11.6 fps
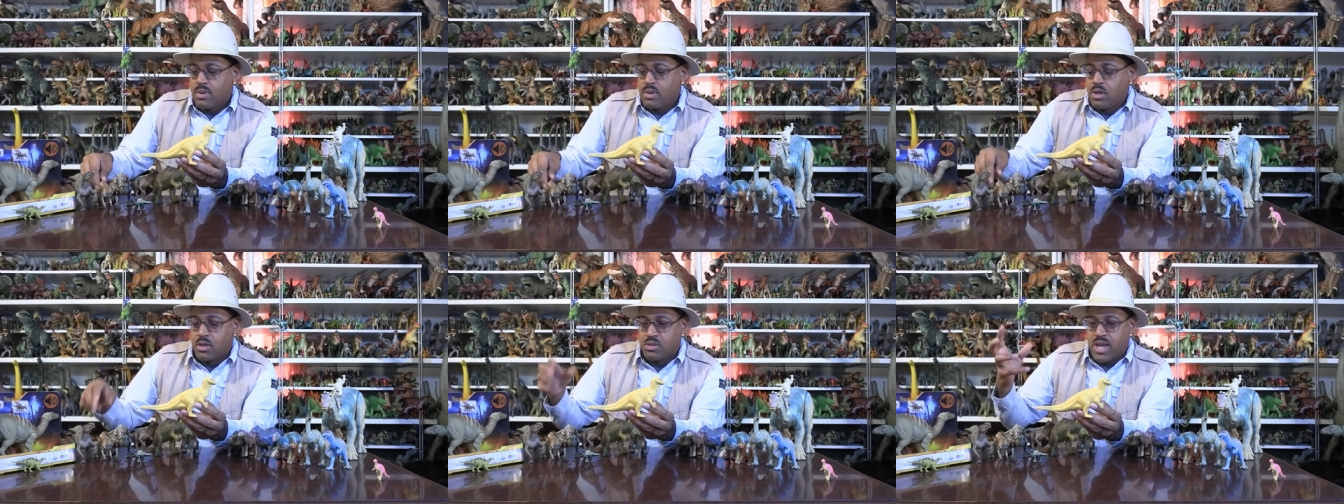
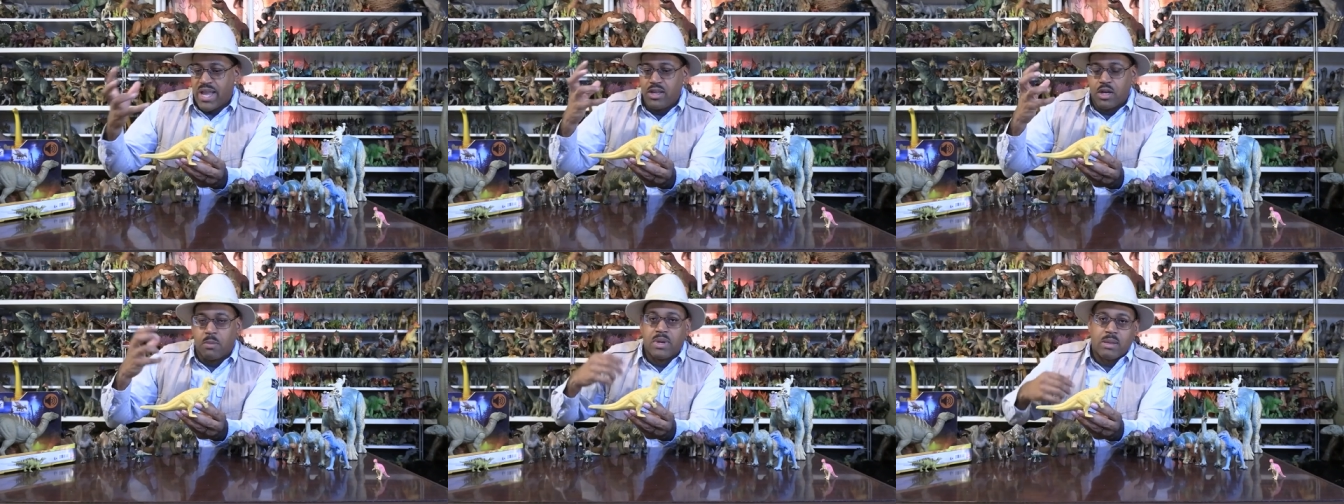you know,
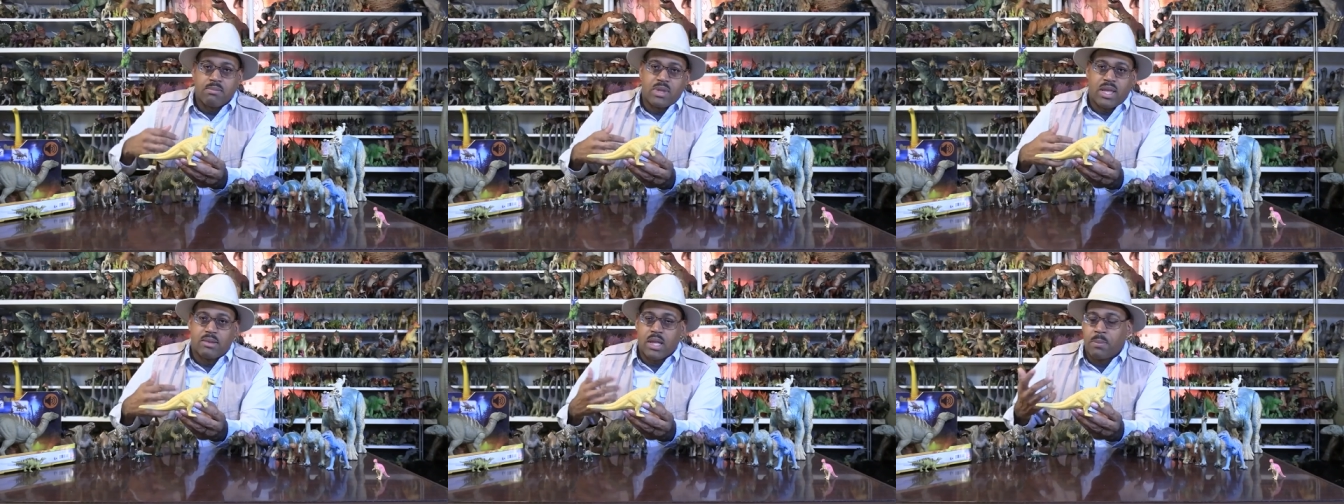you know. But
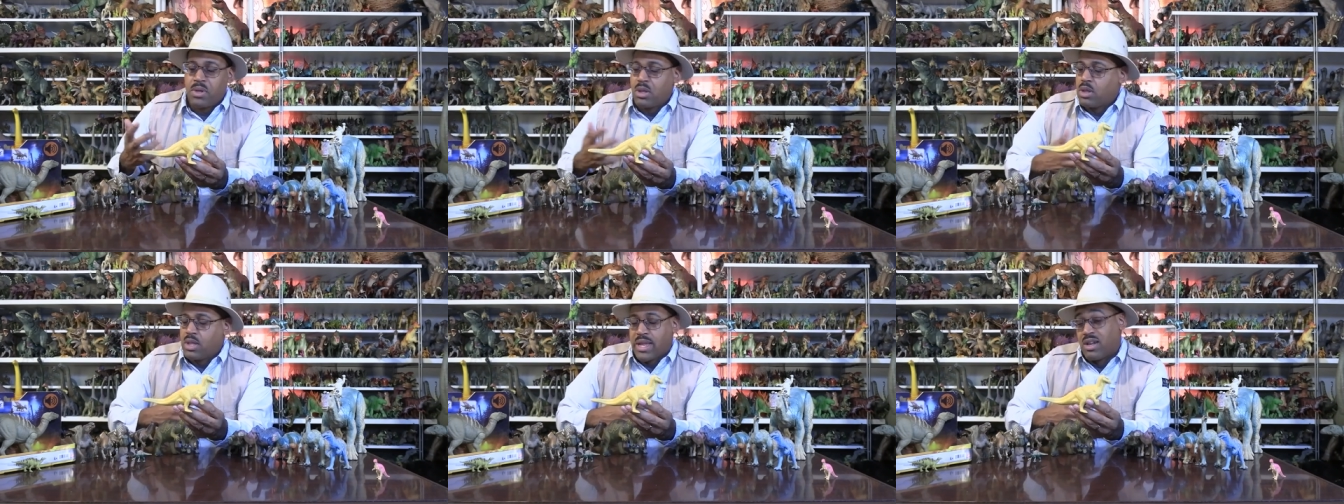the example you
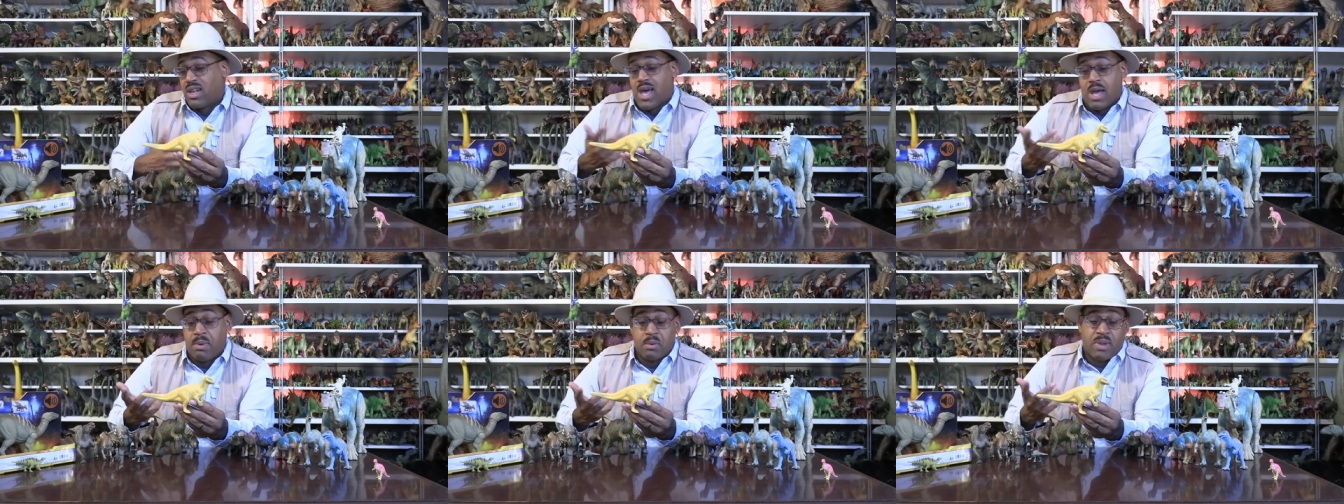see a lot
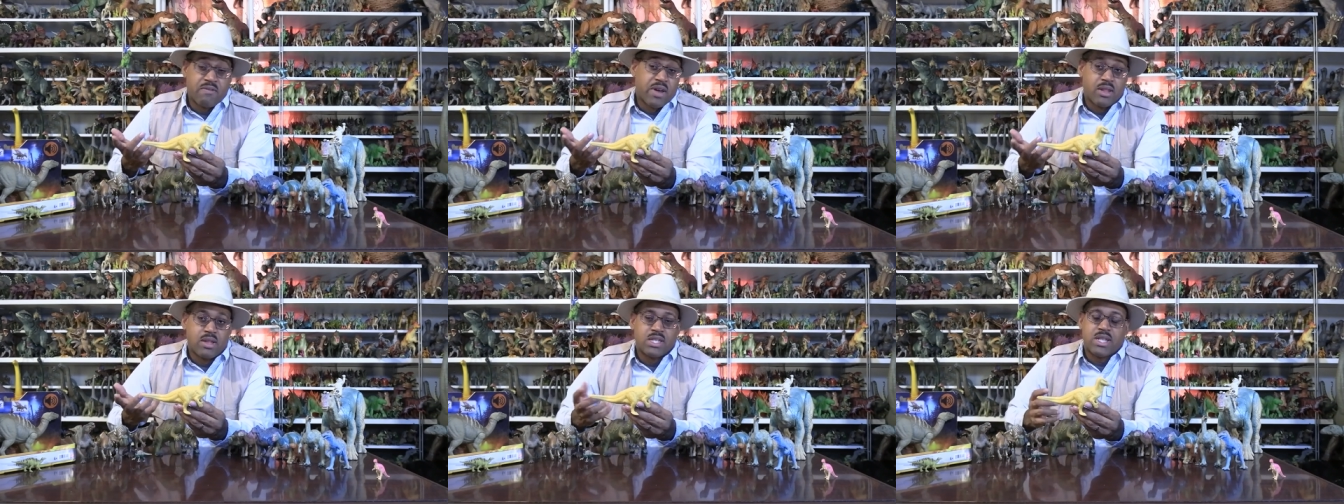online, people make fun
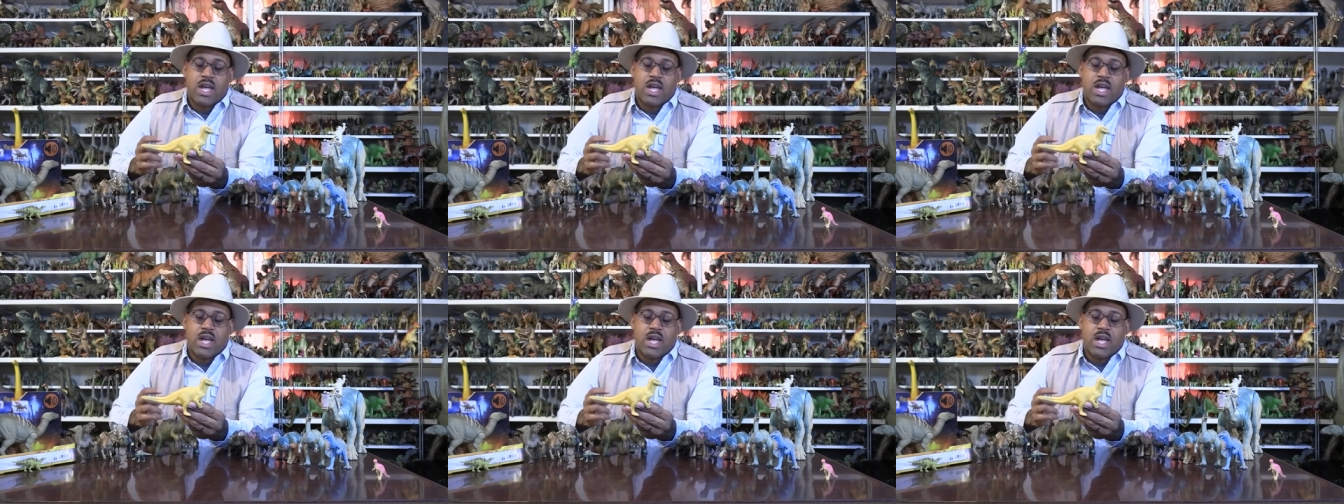of this.